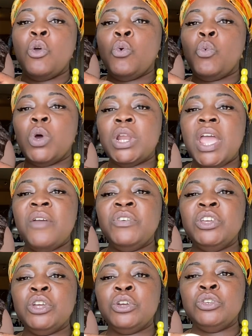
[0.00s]
whatever
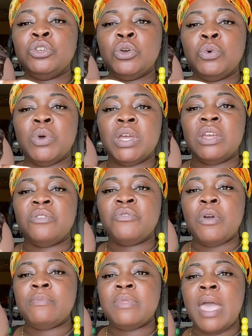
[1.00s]
you're doing
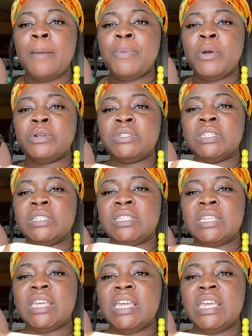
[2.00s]
from that person's